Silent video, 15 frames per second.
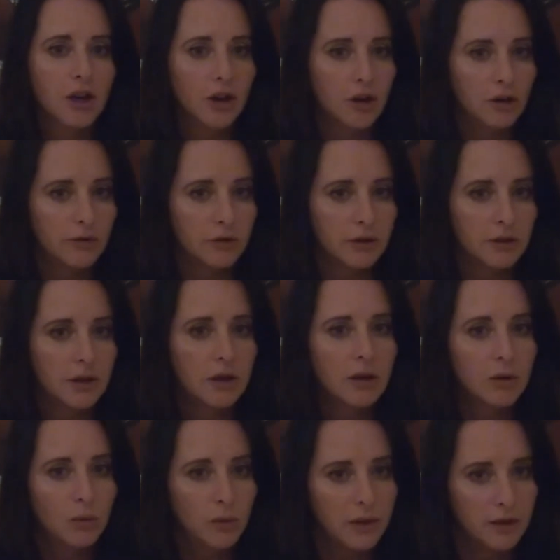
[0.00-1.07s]
COVID
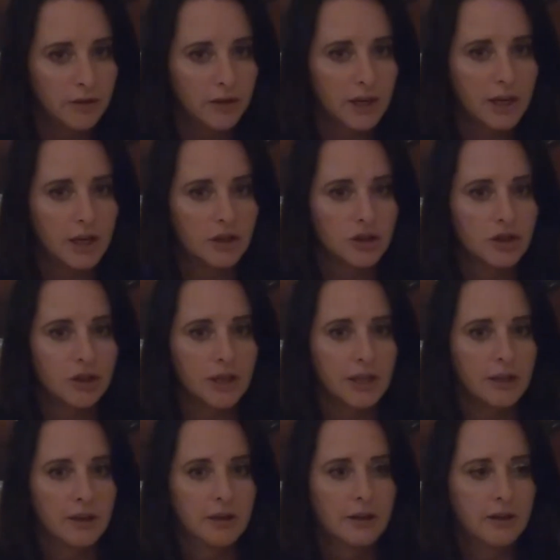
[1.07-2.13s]
within the country,
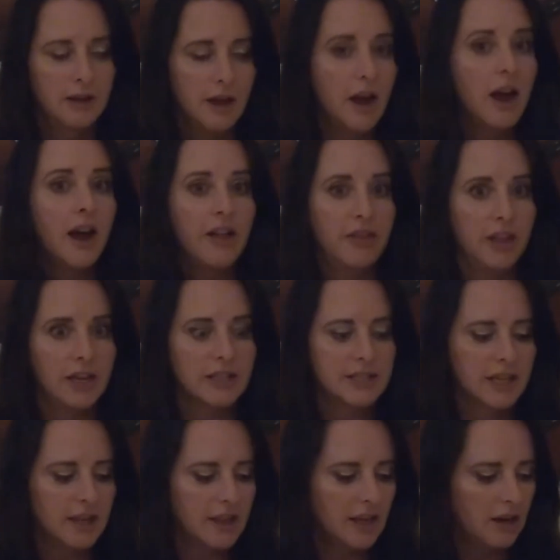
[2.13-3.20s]
and
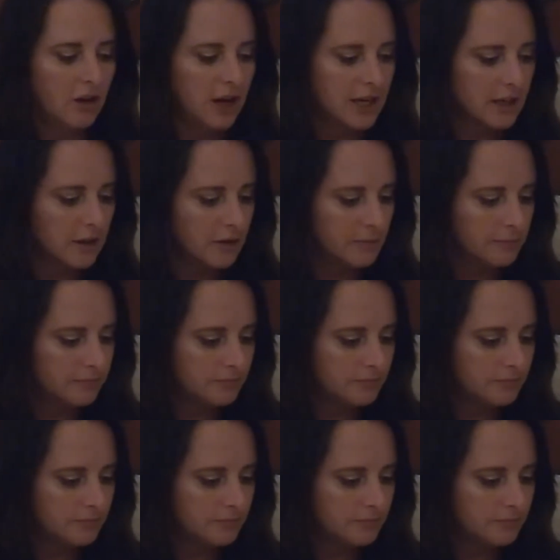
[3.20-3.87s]
that's how they like it.